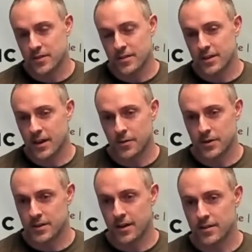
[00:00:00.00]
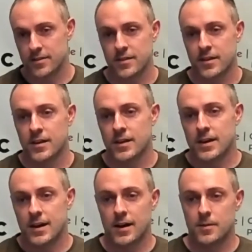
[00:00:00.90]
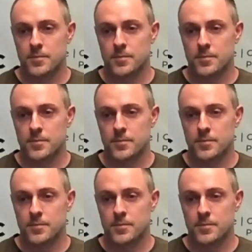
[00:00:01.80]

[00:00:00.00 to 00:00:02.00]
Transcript: and see how it does. So